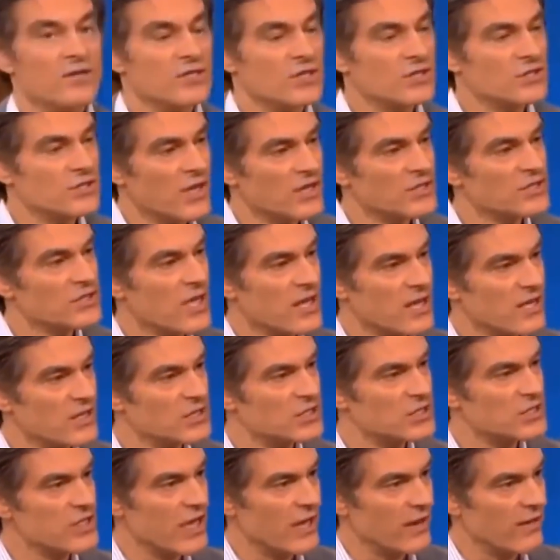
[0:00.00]
do you suggest getting
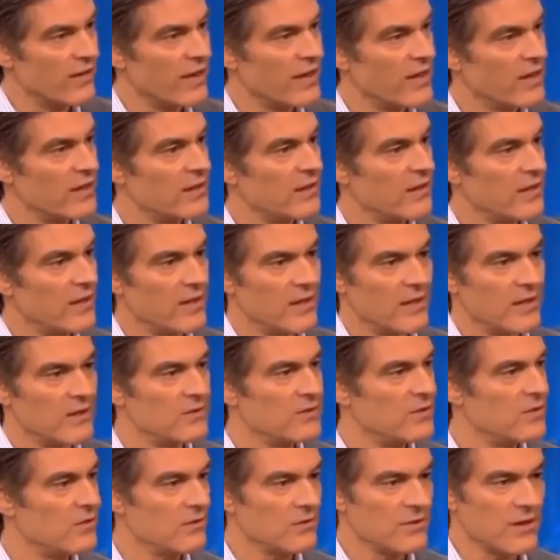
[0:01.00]
CLA
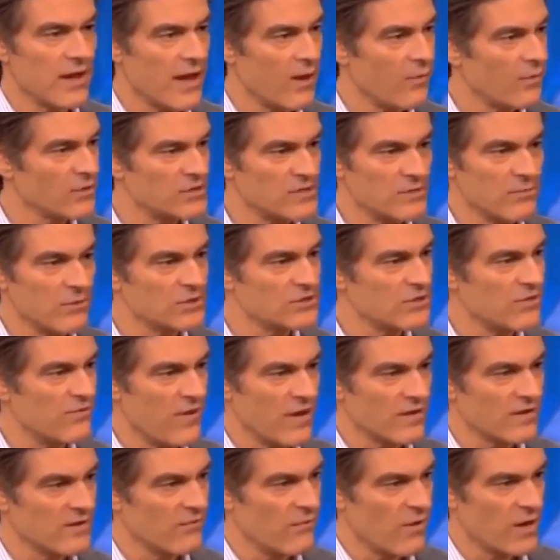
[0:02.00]
into your diet? What's the most
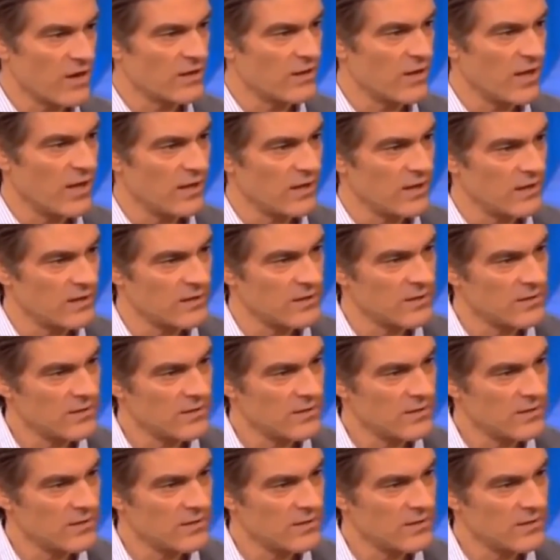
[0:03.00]
effective way to take it?